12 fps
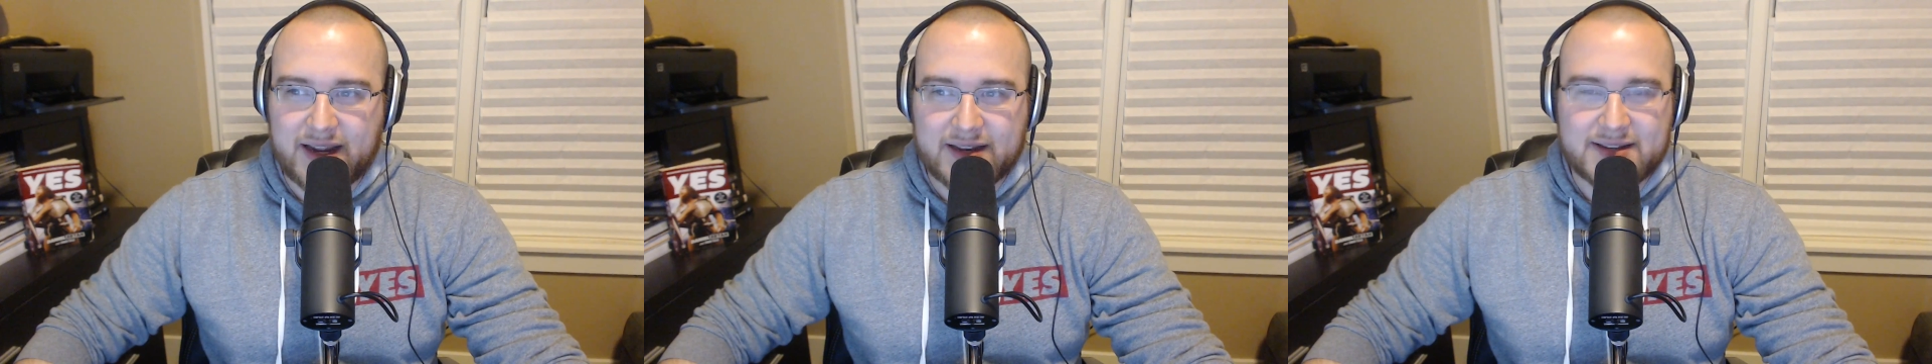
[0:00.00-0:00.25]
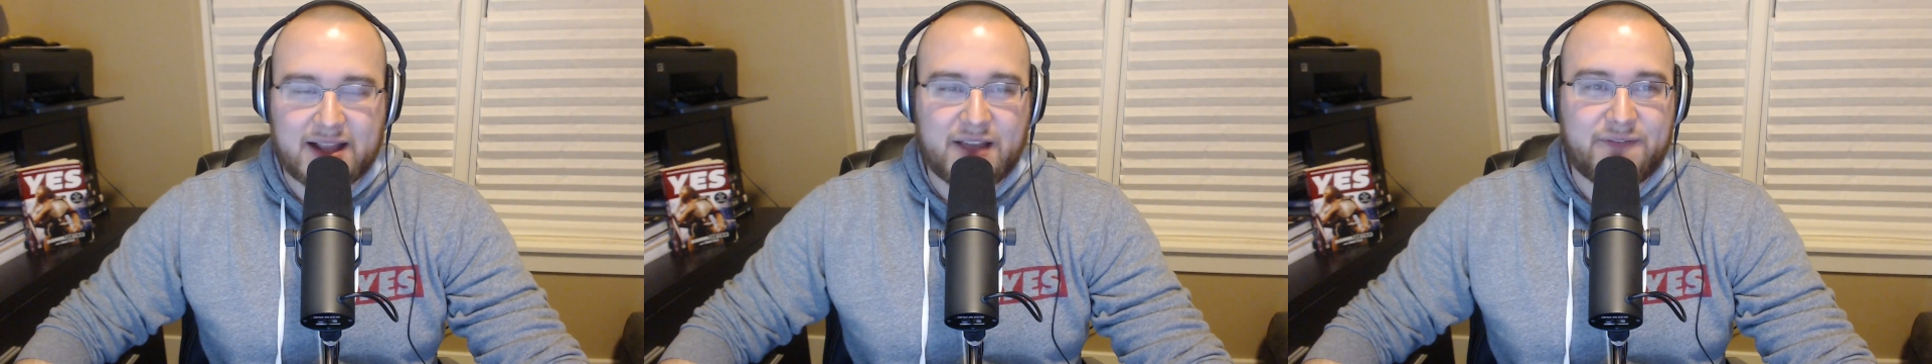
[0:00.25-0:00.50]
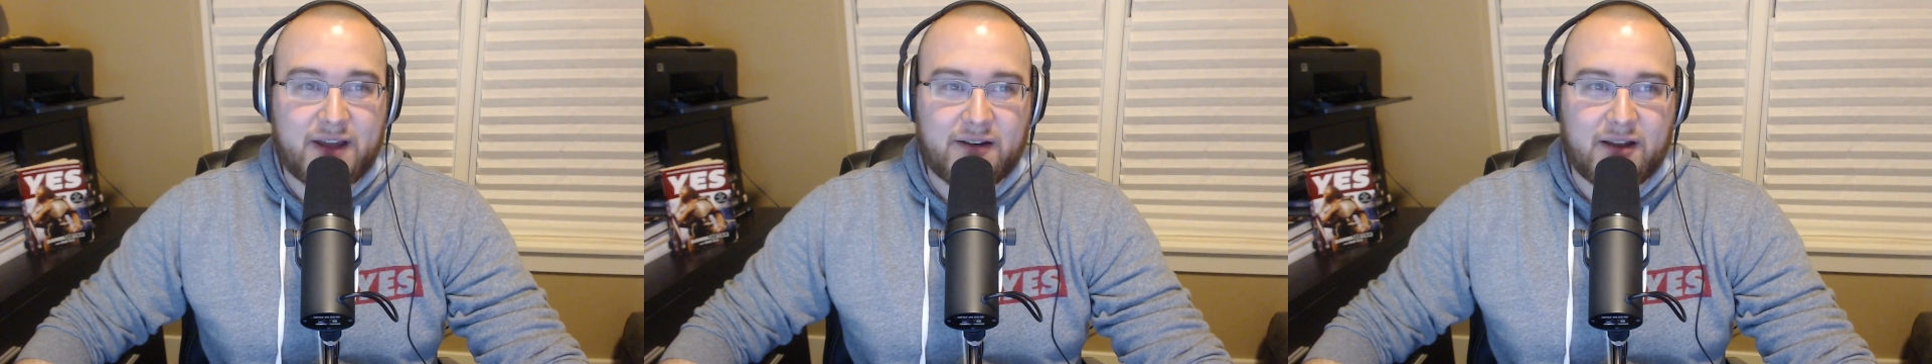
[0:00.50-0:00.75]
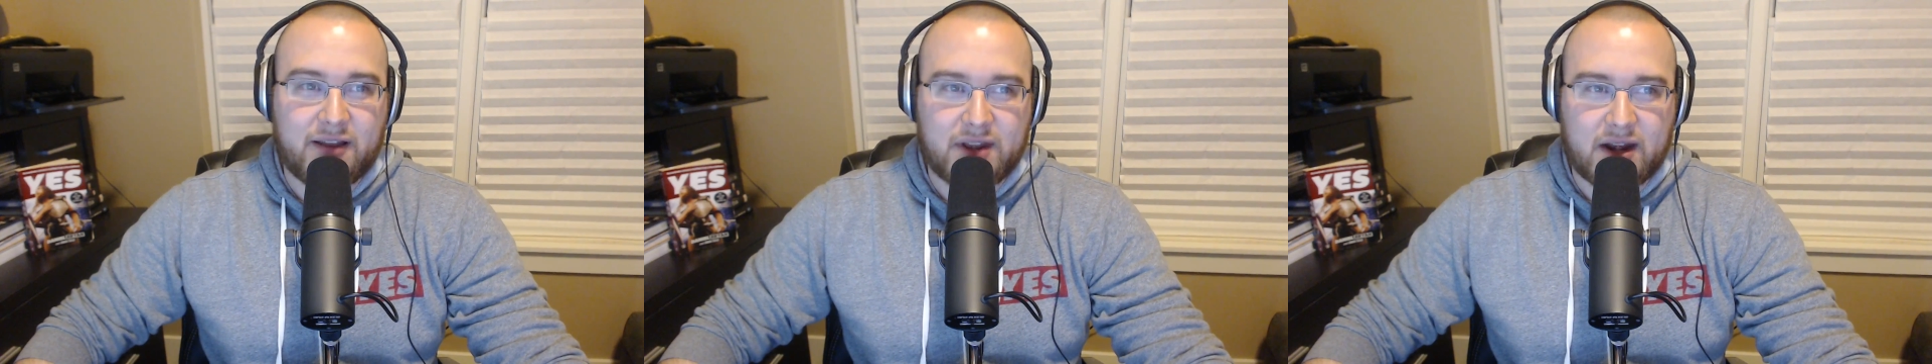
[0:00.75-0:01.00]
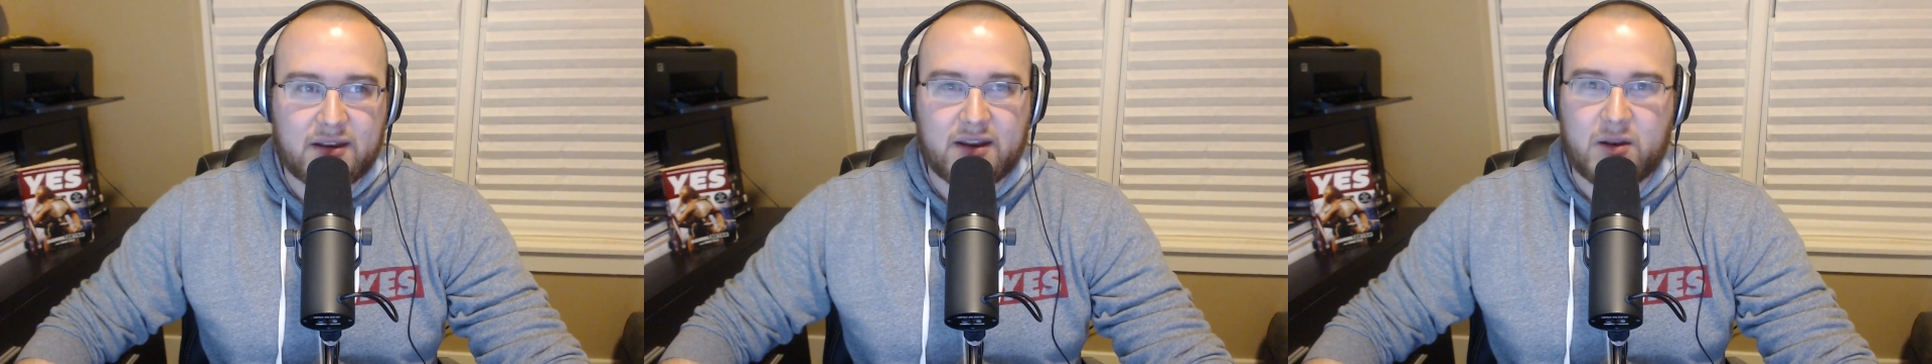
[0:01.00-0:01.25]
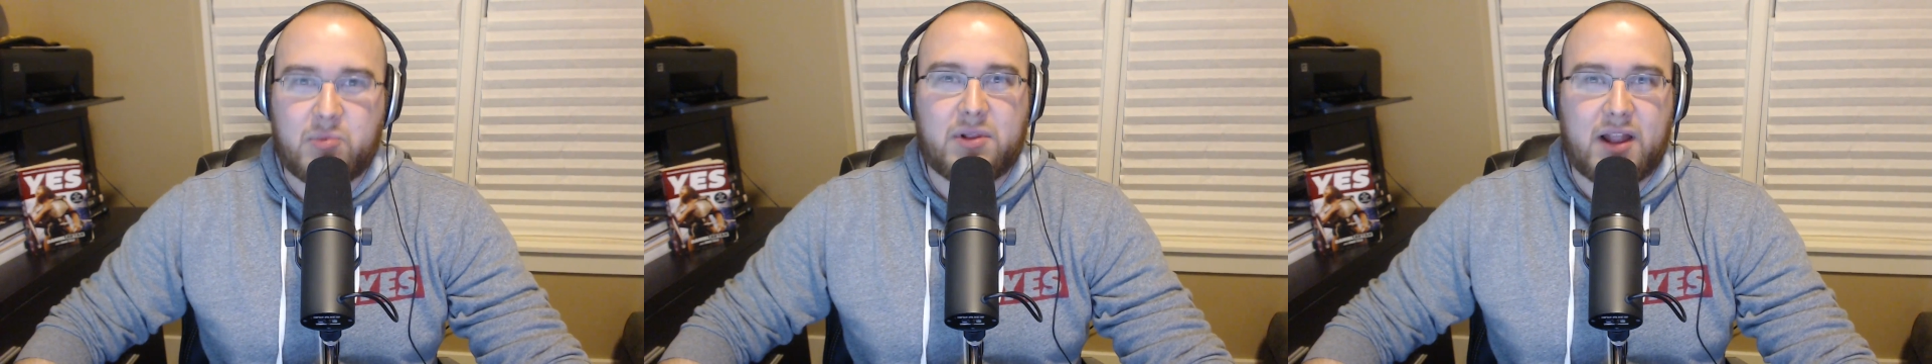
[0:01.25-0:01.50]
until I found out that it
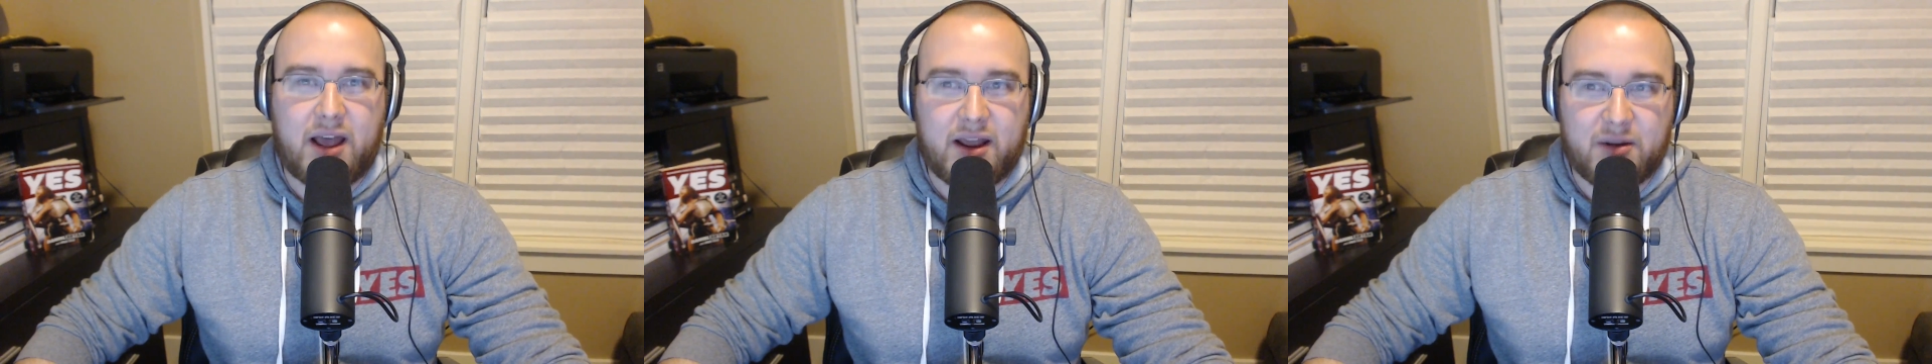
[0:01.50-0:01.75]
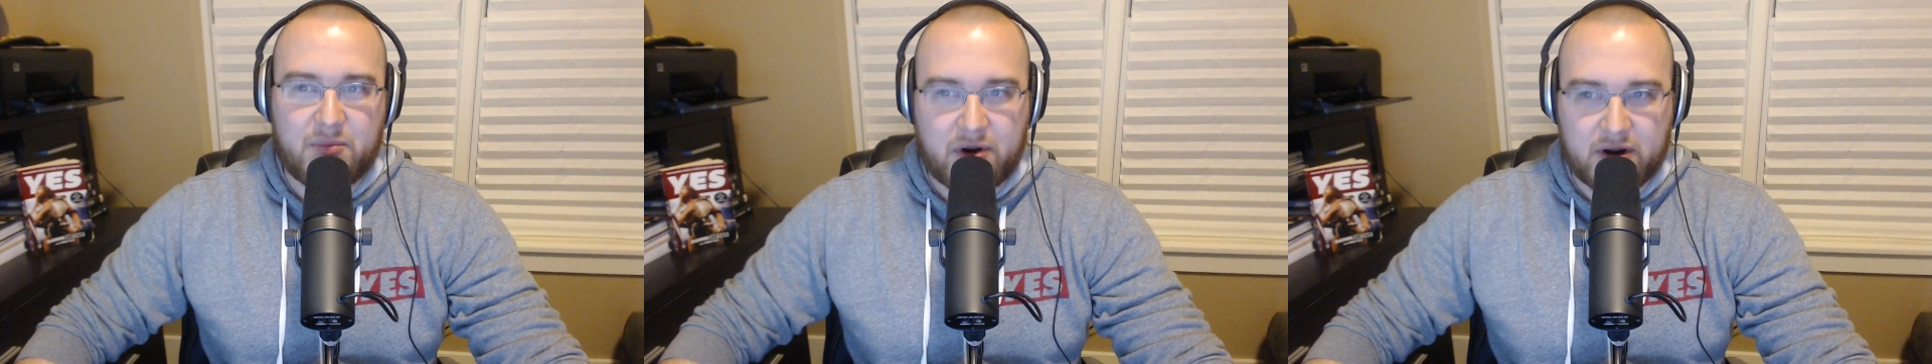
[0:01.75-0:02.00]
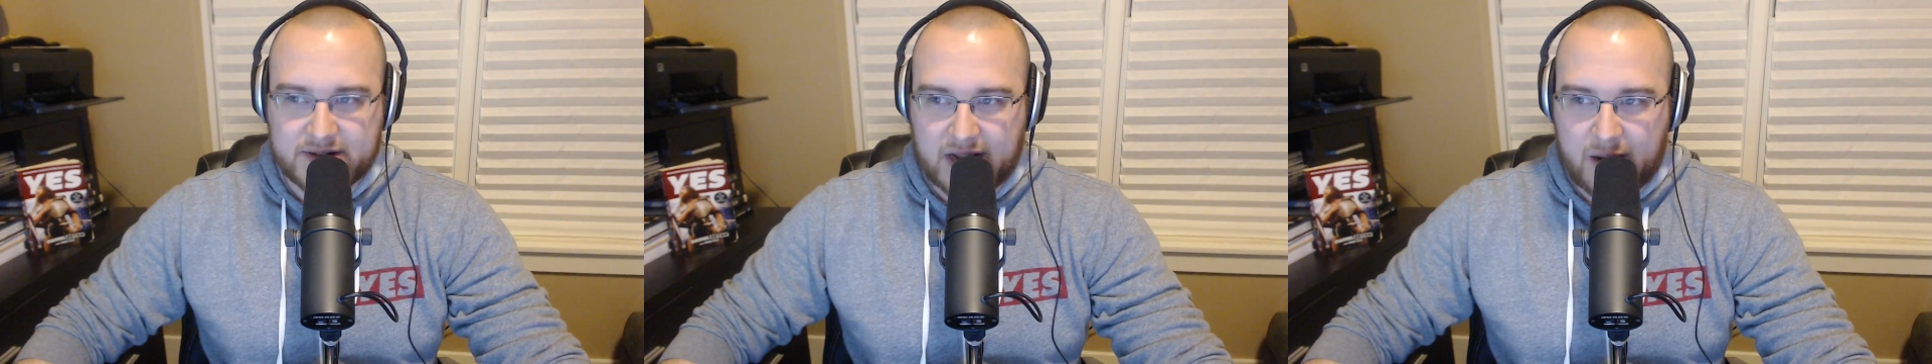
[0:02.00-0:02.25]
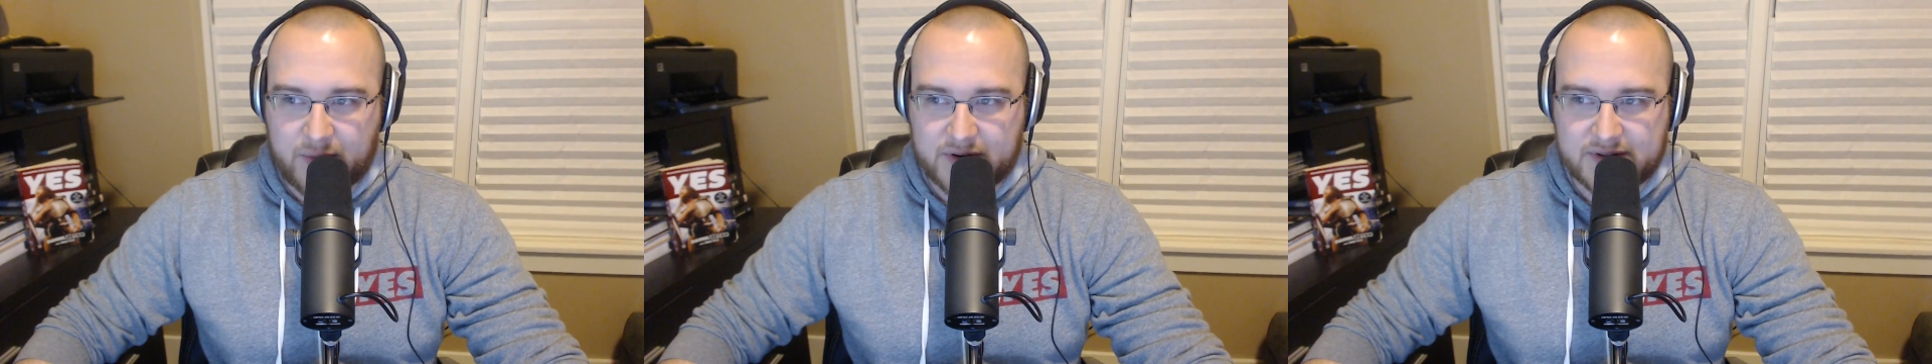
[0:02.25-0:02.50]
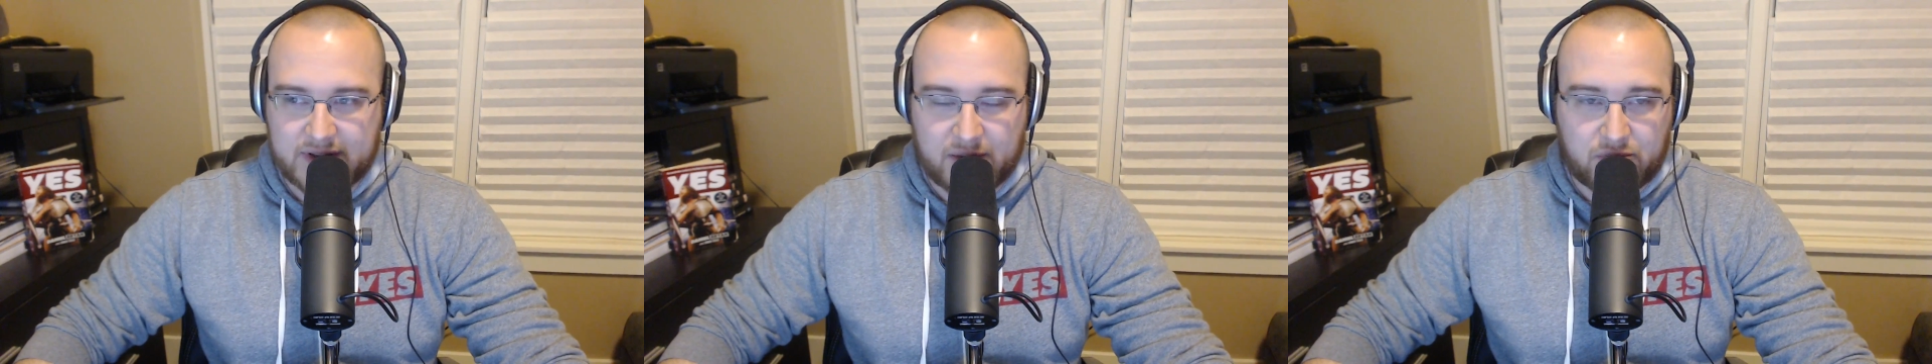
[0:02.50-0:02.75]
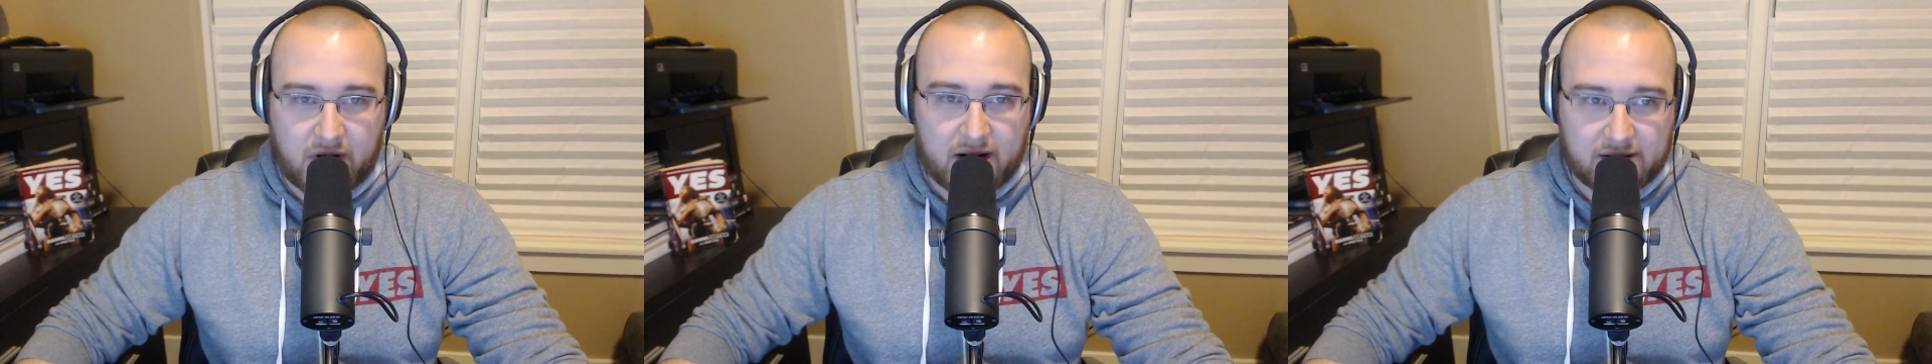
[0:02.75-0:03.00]
didn't apply to part-timers
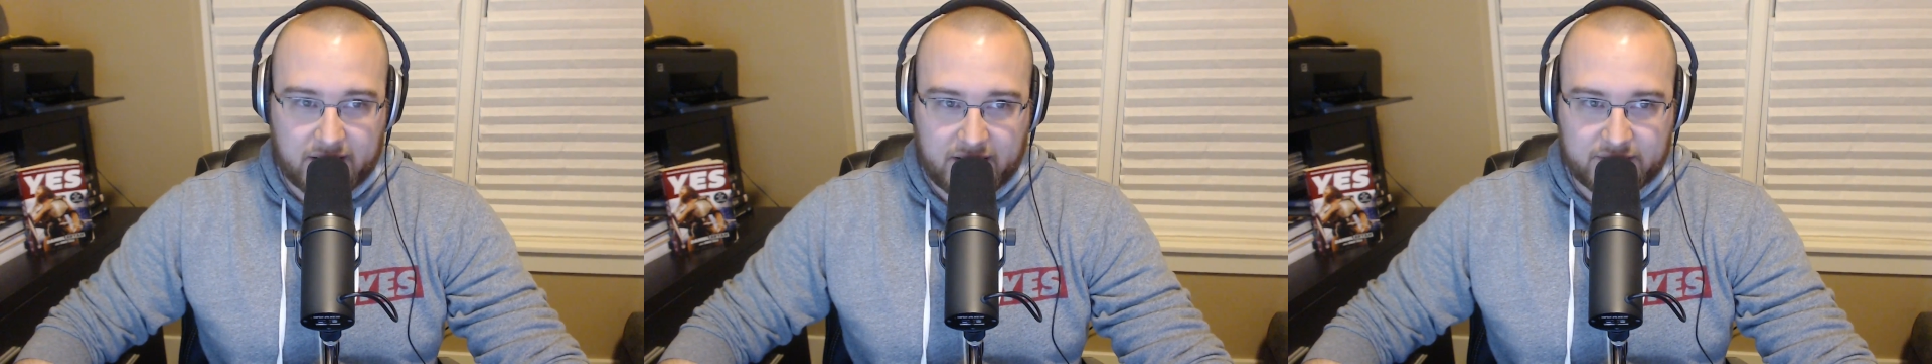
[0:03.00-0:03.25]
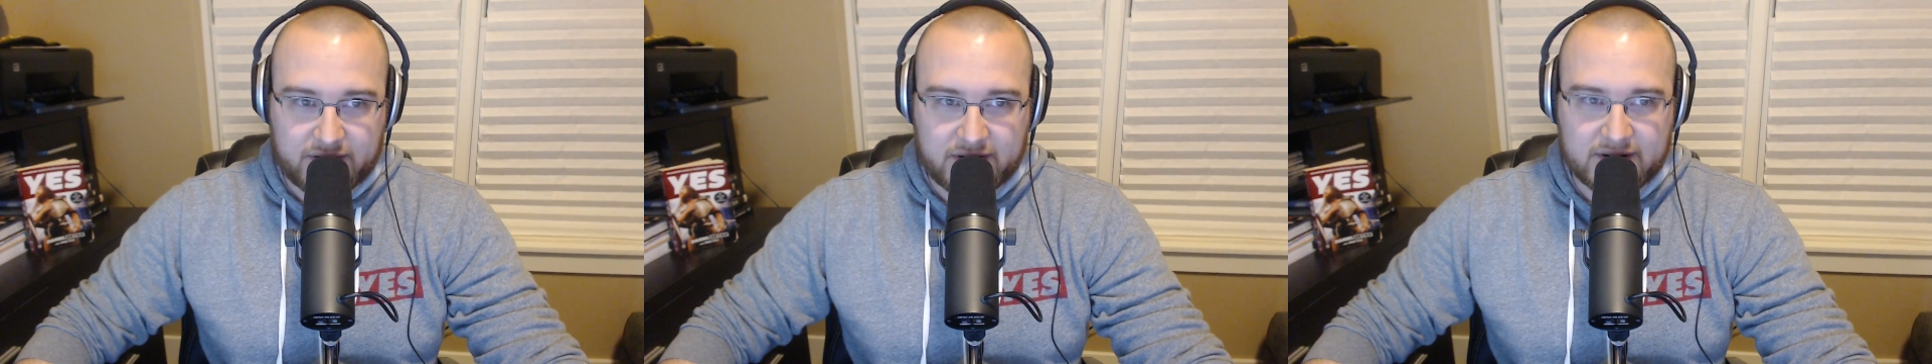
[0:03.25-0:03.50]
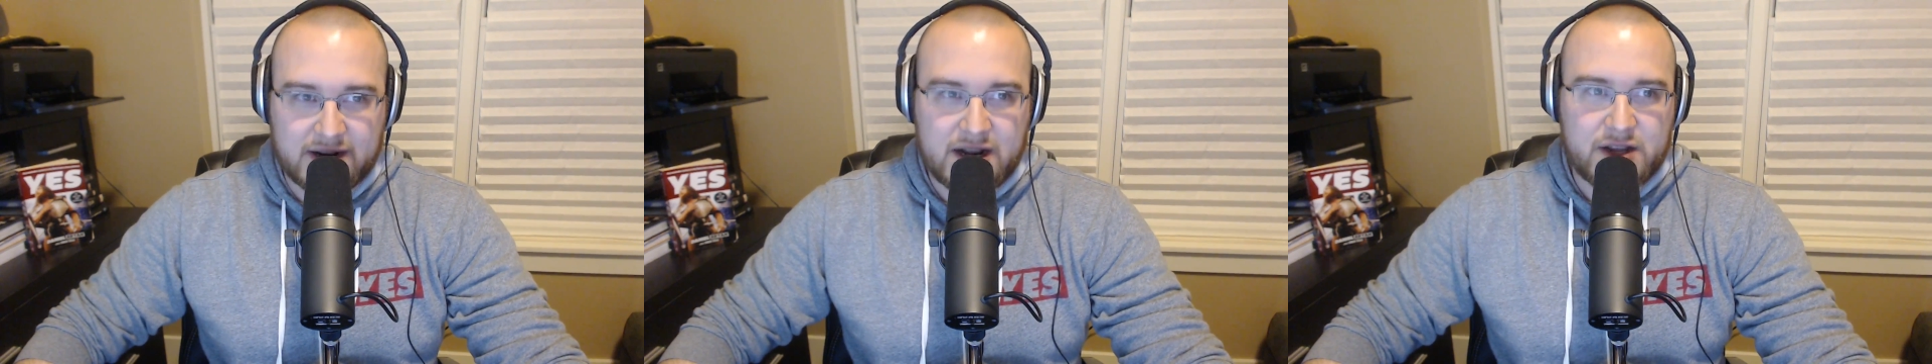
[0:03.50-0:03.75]
like Brock Lesnar.